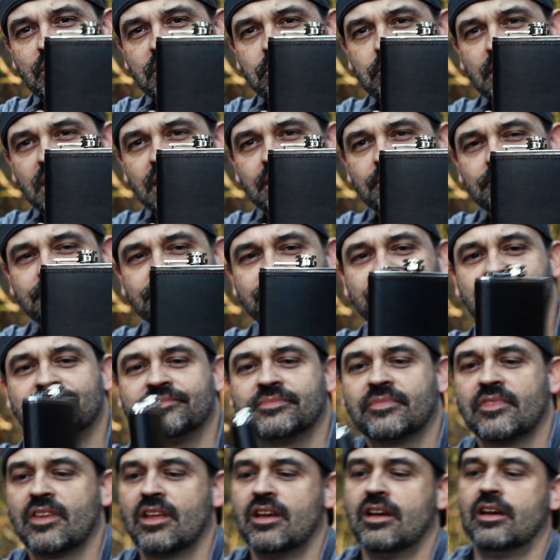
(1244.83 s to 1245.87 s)
with me.
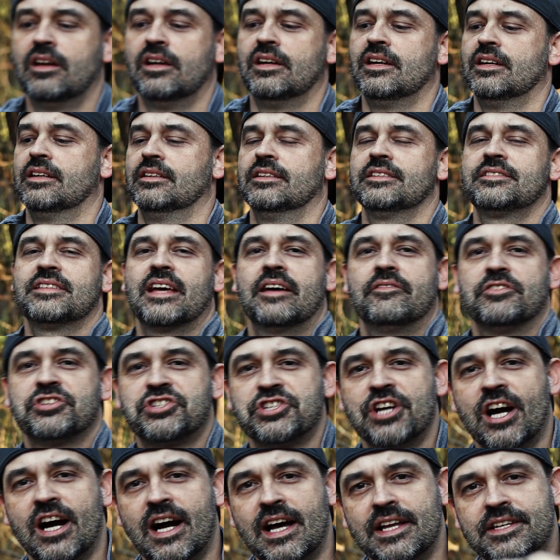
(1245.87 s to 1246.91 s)
Let's have a
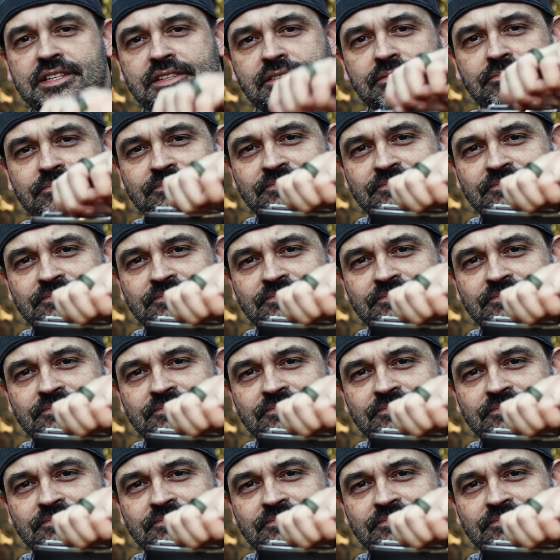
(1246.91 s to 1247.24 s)
shot.